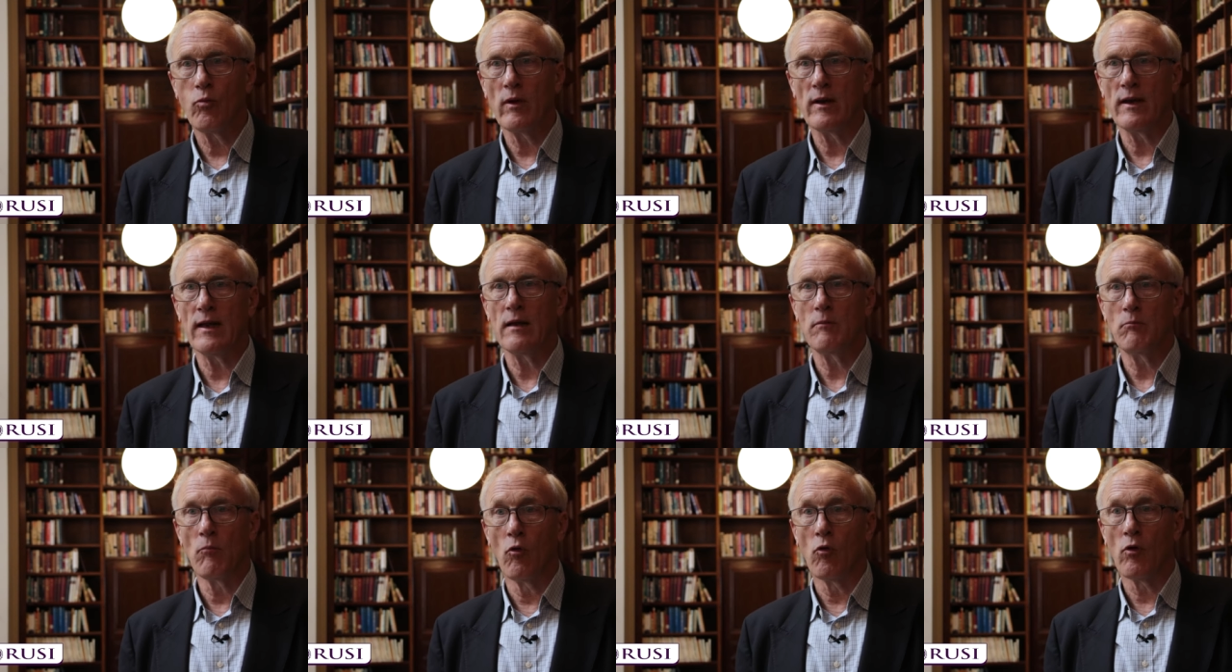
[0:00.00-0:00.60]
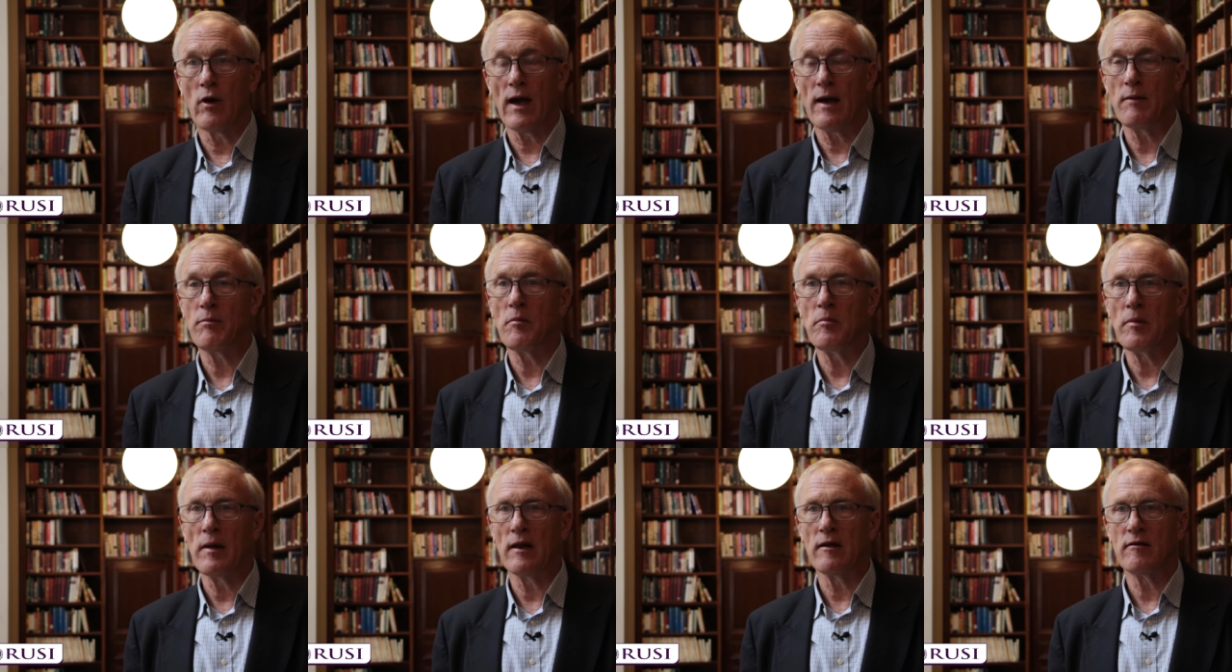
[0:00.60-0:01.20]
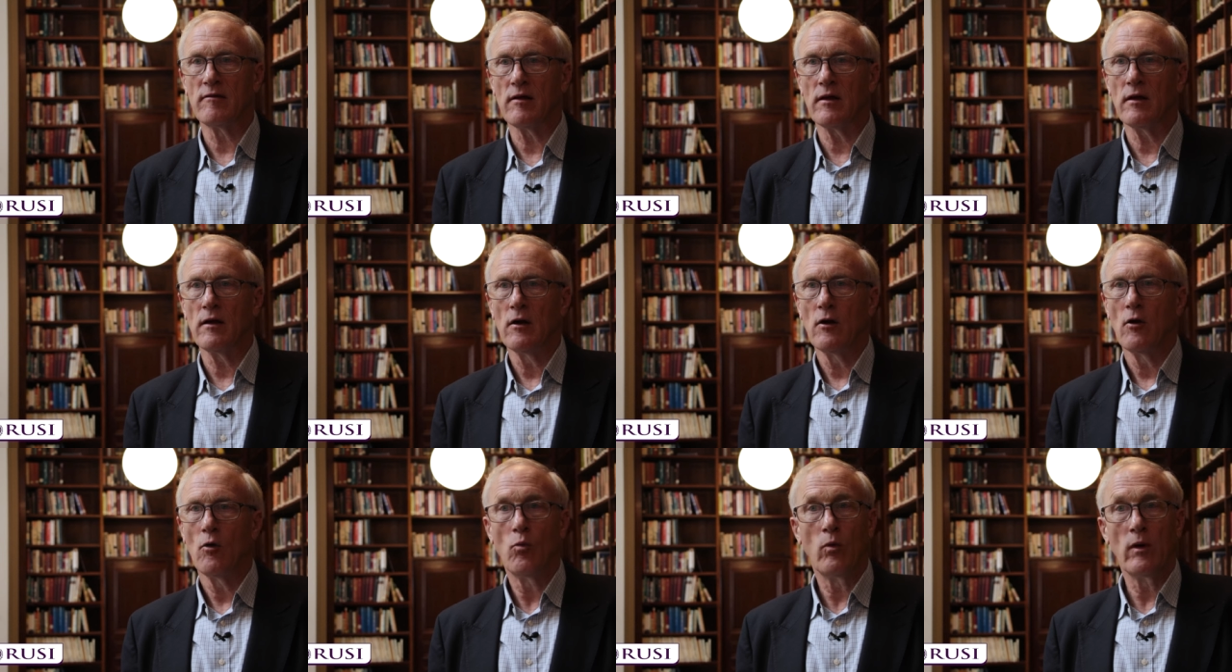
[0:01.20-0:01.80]
We need more capability,
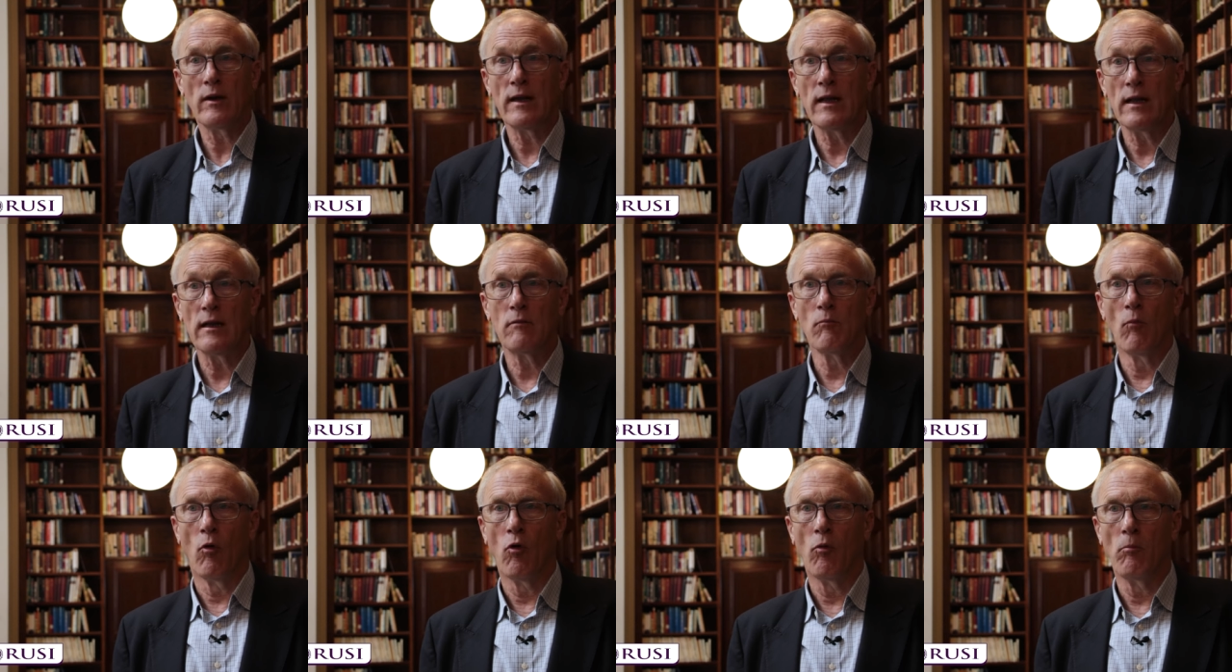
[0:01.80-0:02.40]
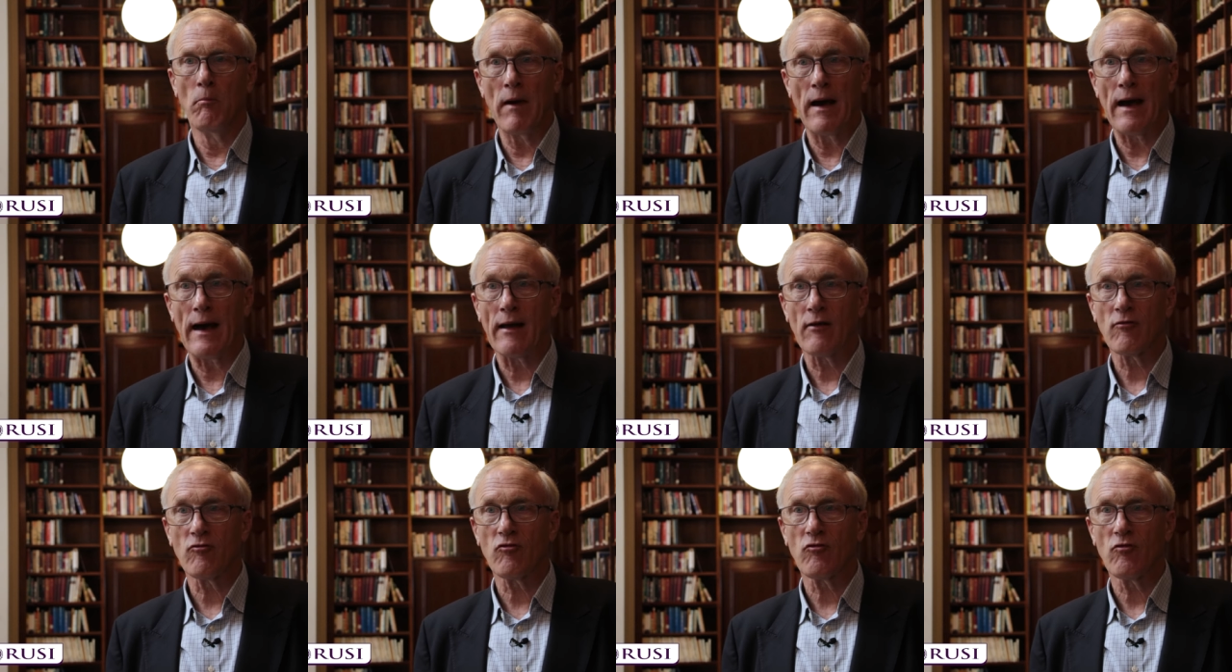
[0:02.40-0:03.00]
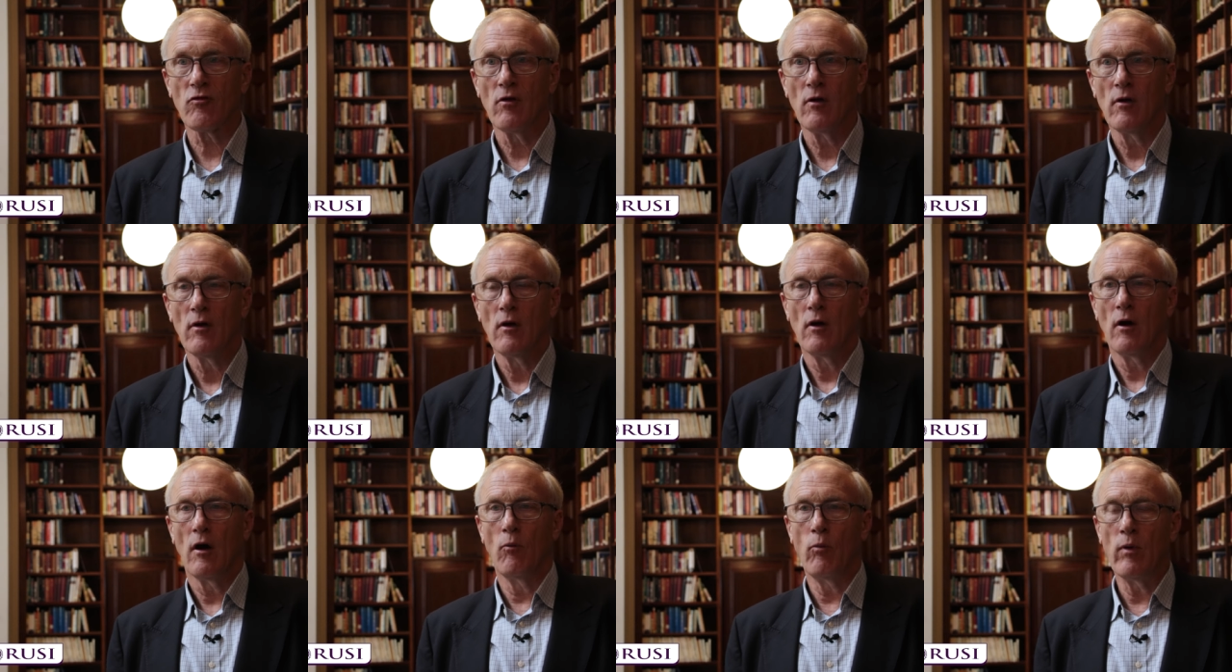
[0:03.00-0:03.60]
we need more mass,
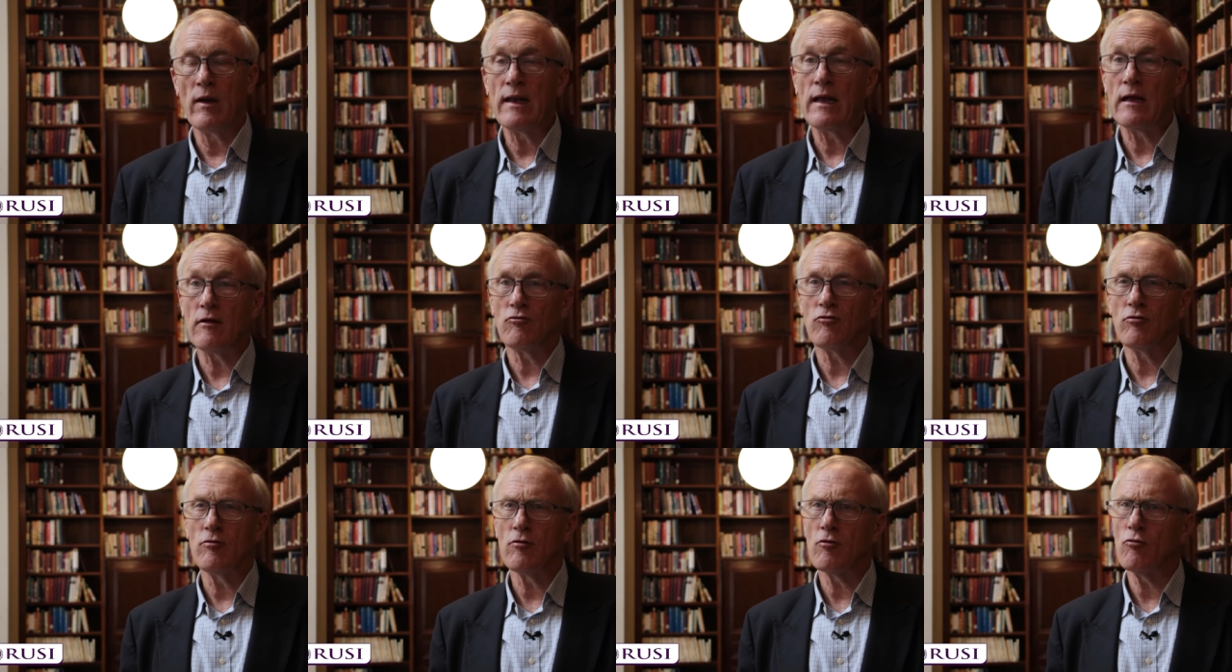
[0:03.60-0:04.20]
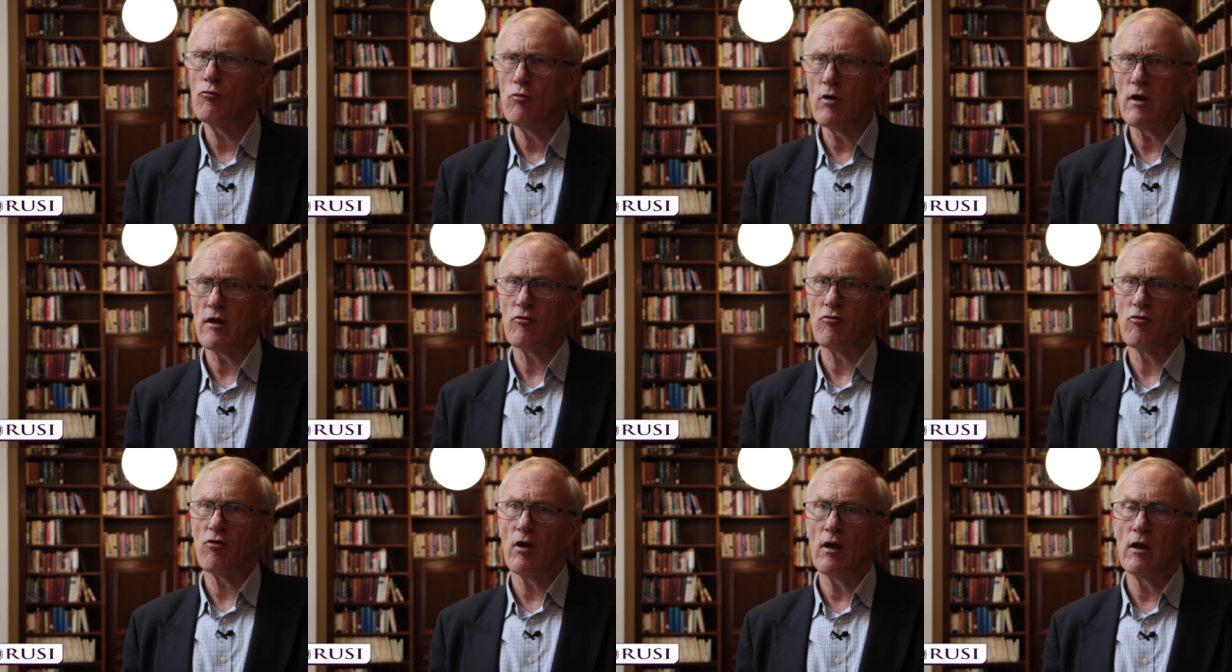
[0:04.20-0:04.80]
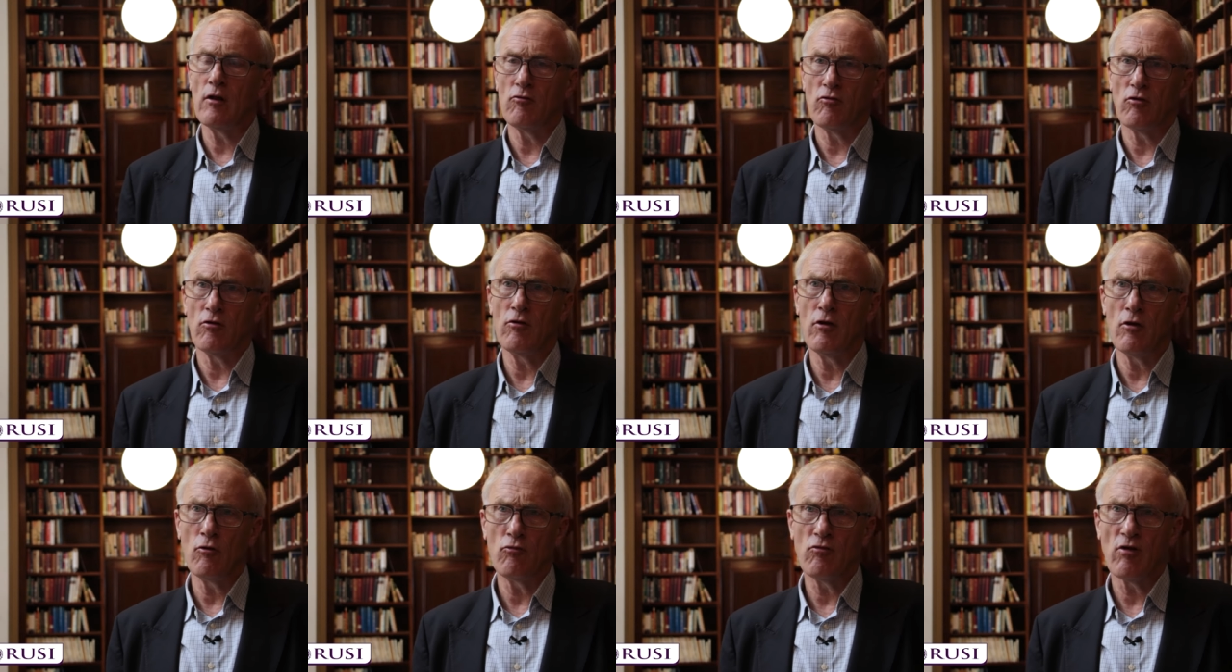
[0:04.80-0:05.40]
and we need to reach into
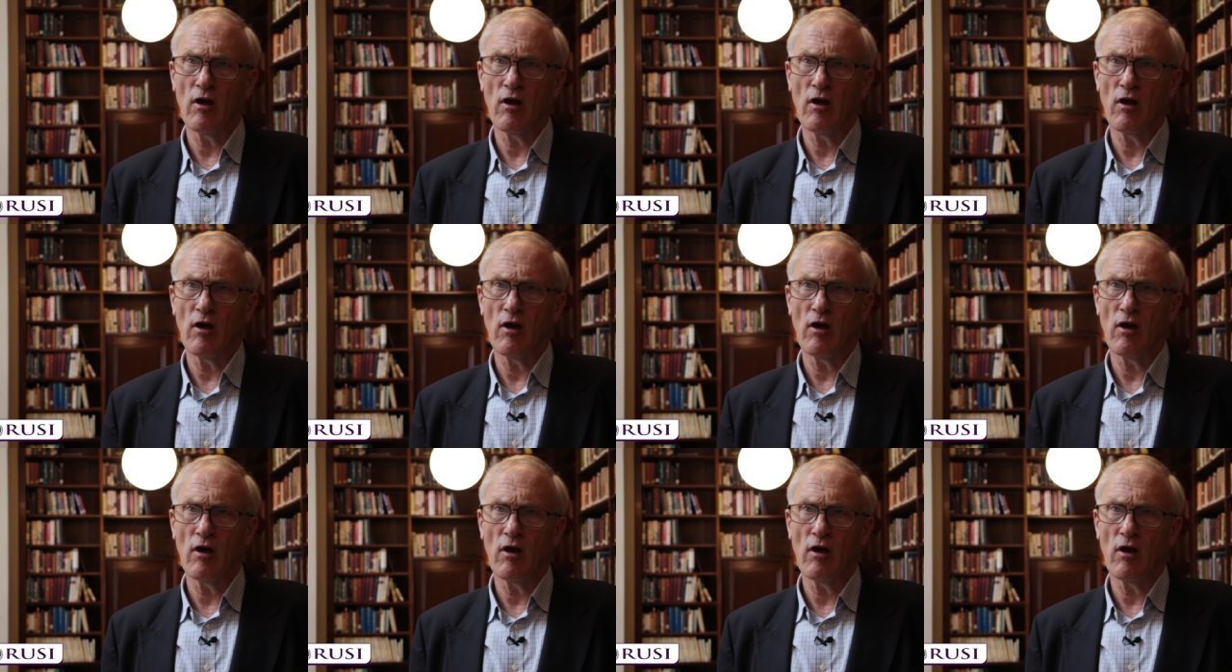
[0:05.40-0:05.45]
new